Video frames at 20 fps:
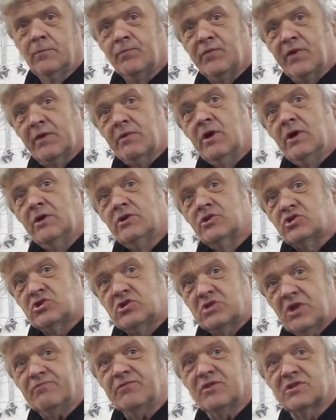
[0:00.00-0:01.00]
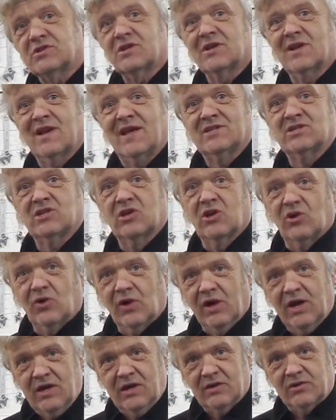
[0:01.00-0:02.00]
Now, stuff doesn't last long
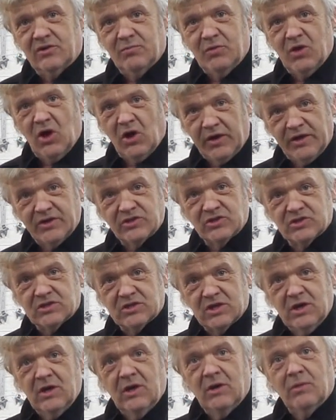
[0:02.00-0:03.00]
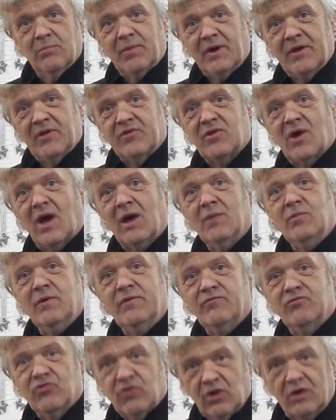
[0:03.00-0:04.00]
here, to be honest. By the time
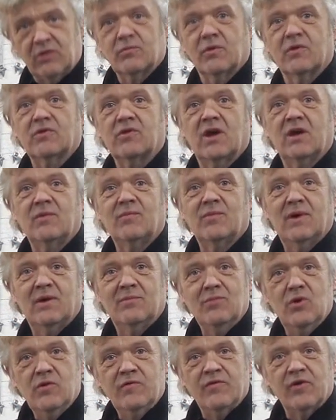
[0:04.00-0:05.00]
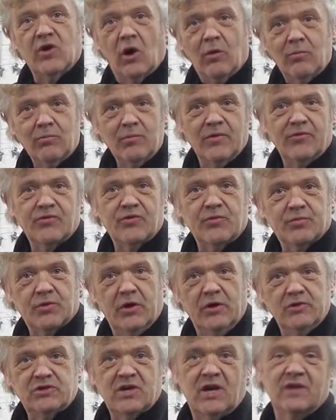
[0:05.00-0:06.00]
we've done with it and we're moving on with the
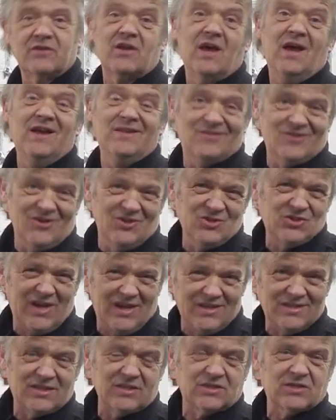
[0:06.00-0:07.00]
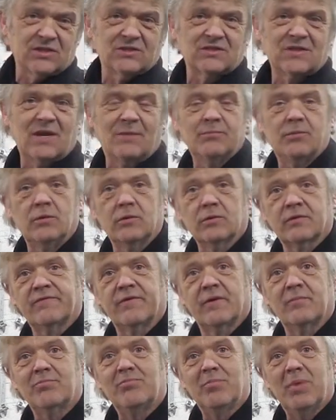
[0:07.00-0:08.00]
project, it does get disassembled
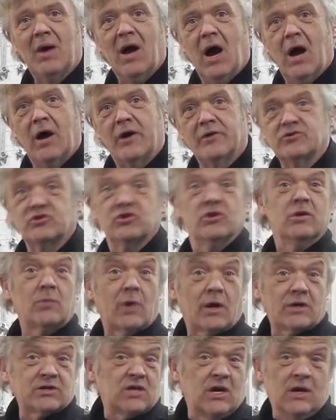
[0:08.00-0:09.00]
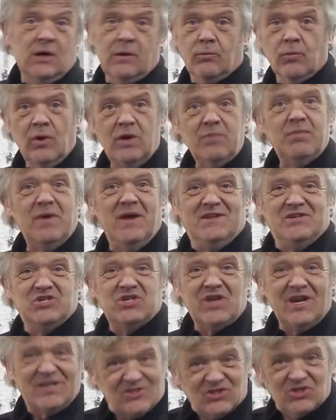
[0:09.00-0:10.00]
for parts. Otherwise, we'd be
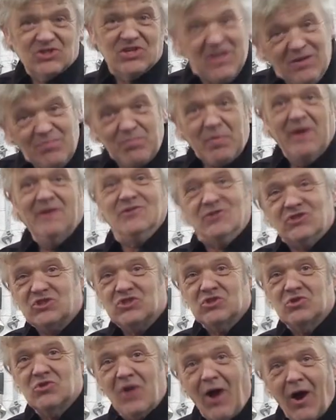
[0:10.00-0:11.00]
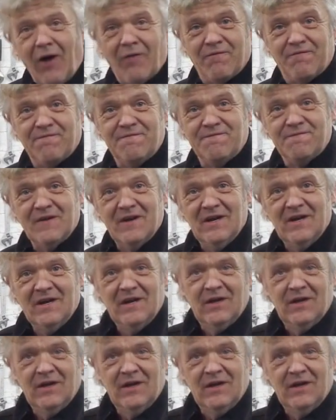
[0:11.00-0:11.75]
chest deep in stuff.